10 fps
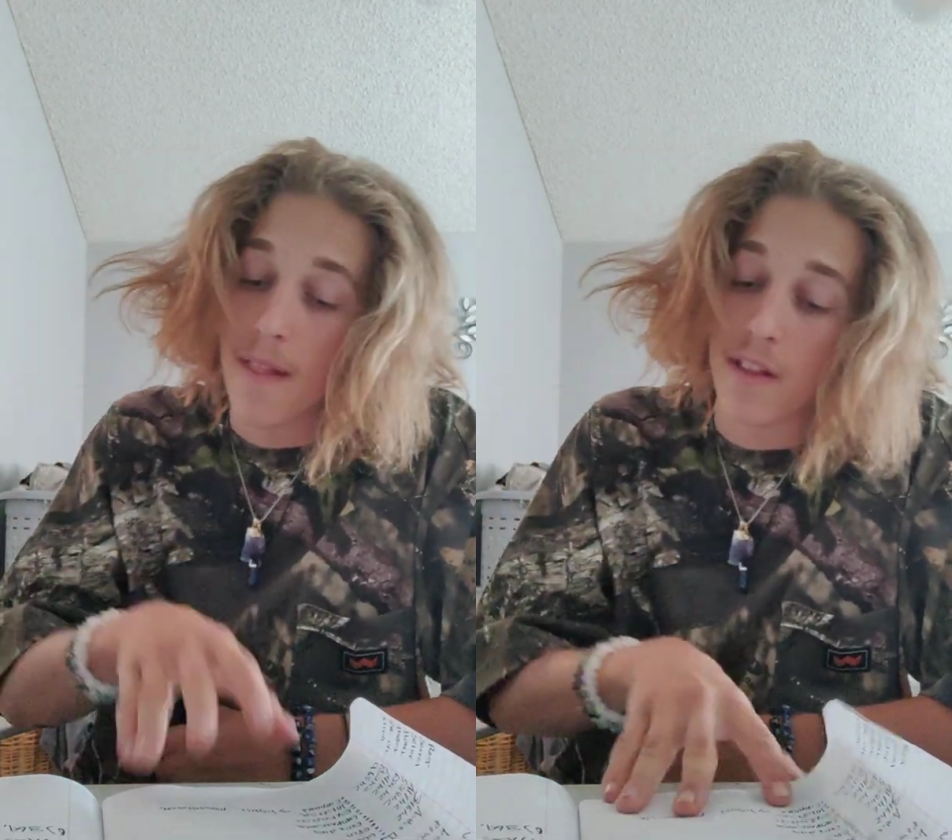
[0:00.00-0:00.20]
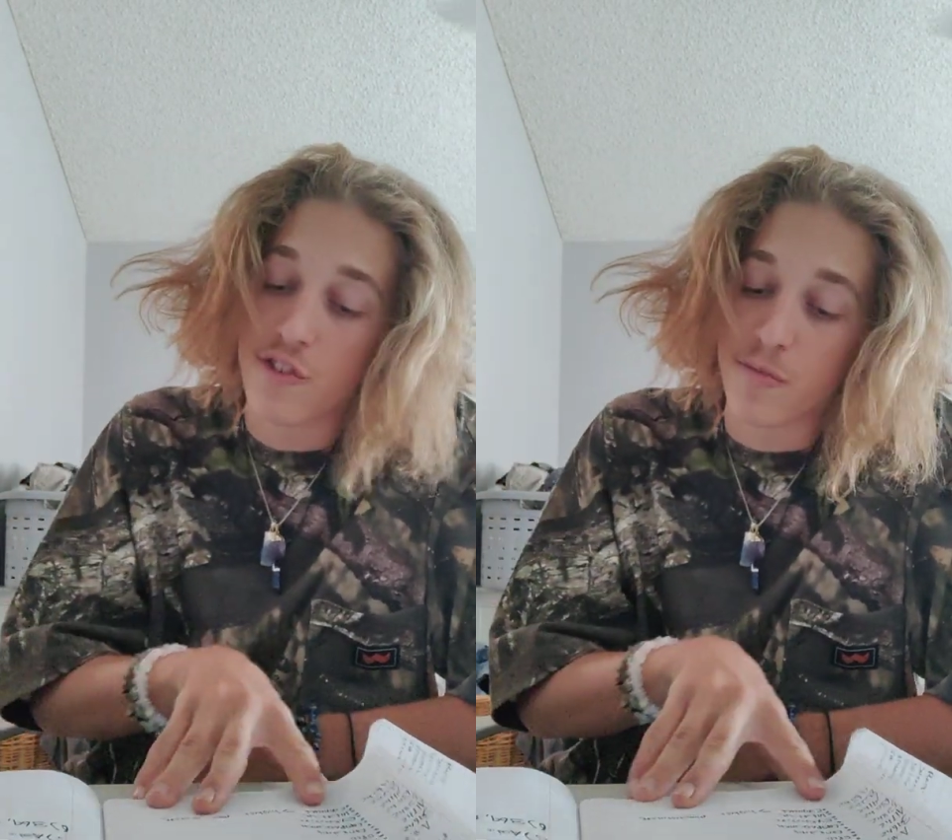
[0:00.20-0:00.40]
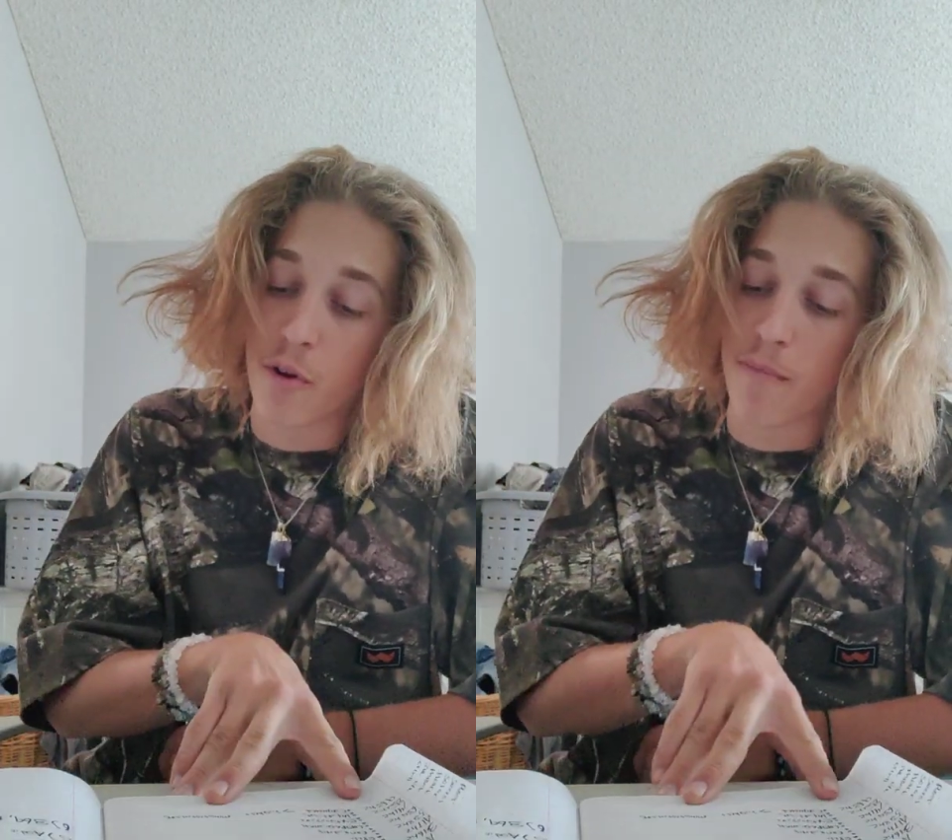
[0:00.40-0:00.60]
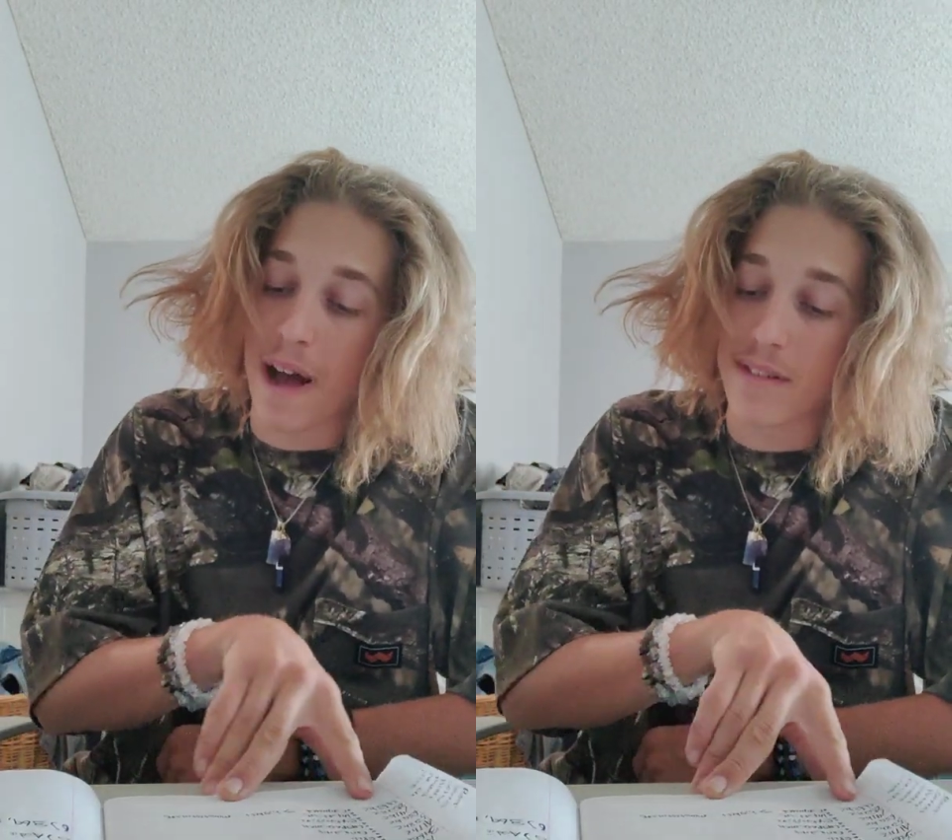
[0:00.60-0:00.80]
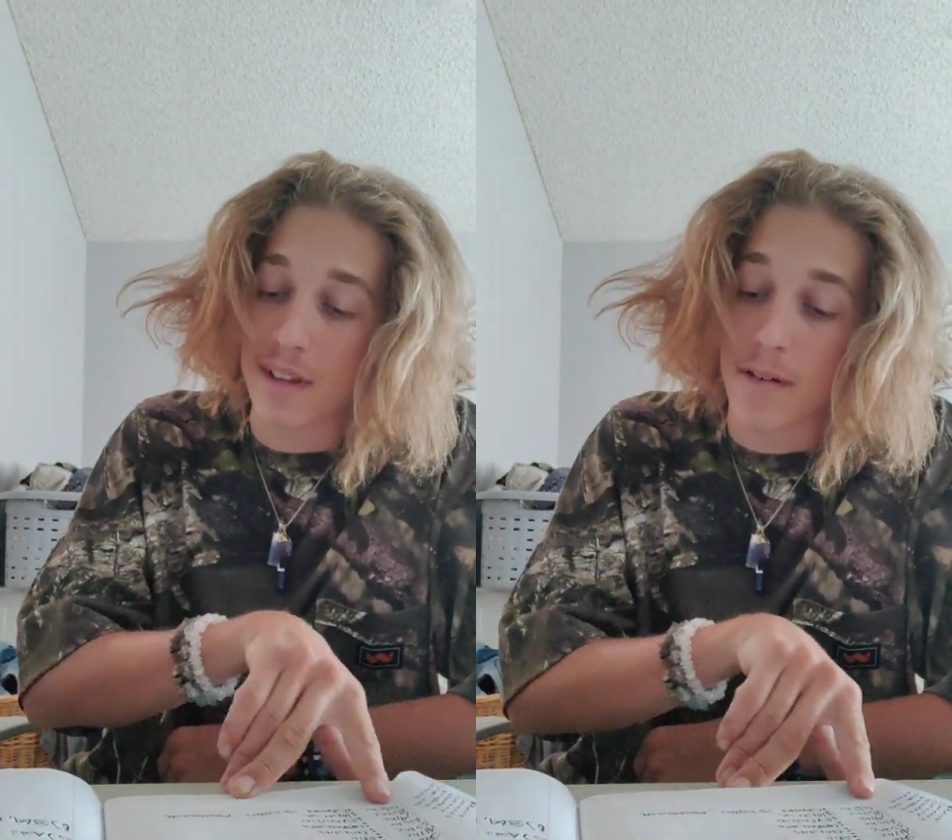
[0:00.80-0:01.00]
Let's just move
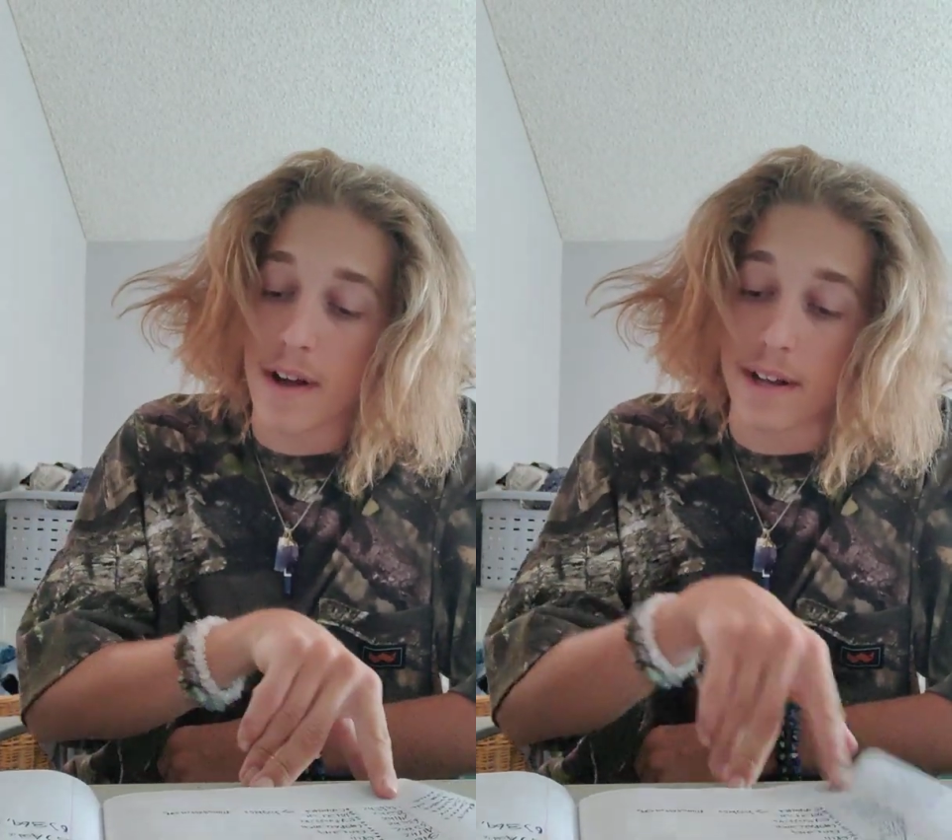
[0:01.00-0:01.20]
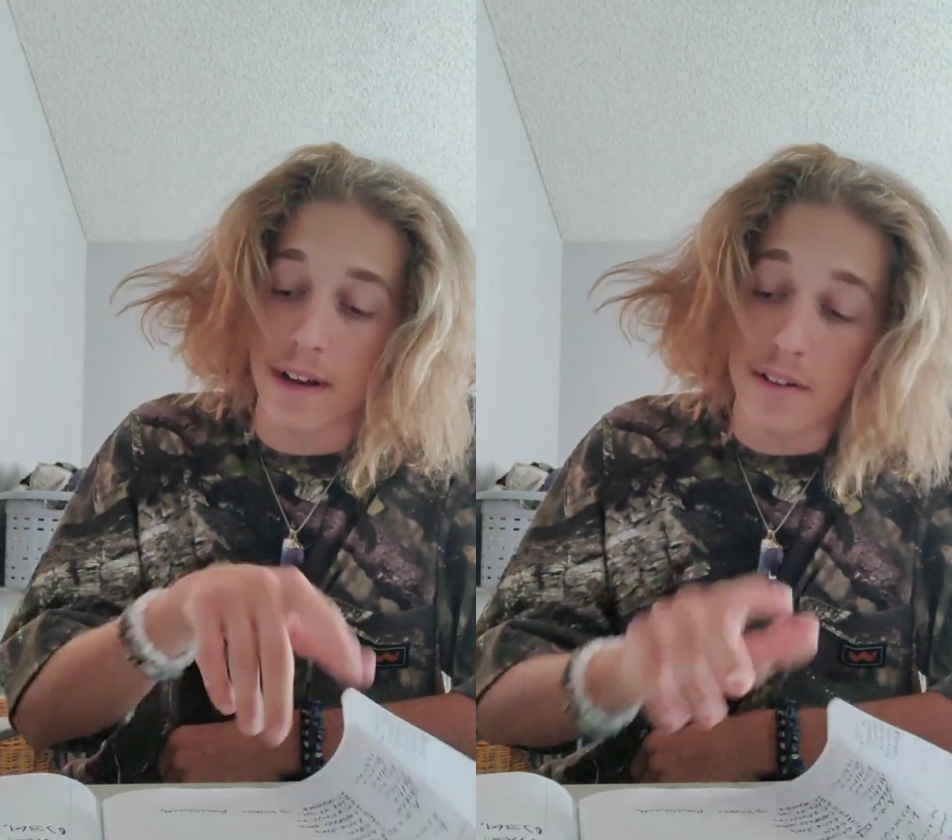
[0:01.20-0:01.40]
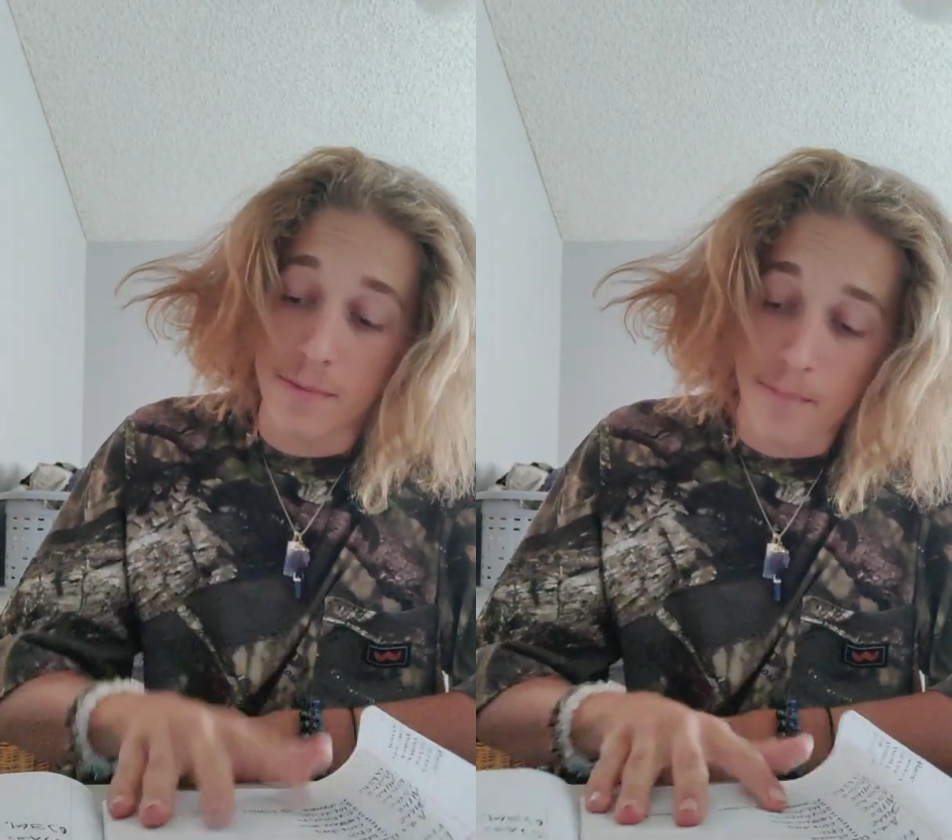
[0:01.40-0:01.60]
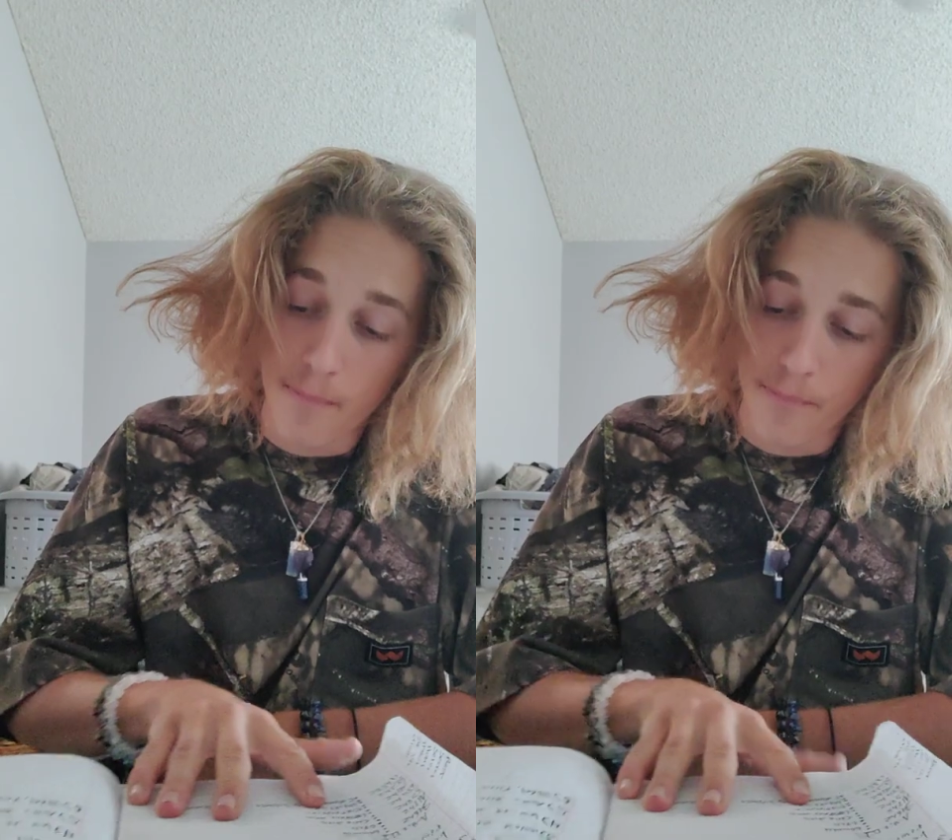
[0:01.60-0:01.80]
past that, right, guys?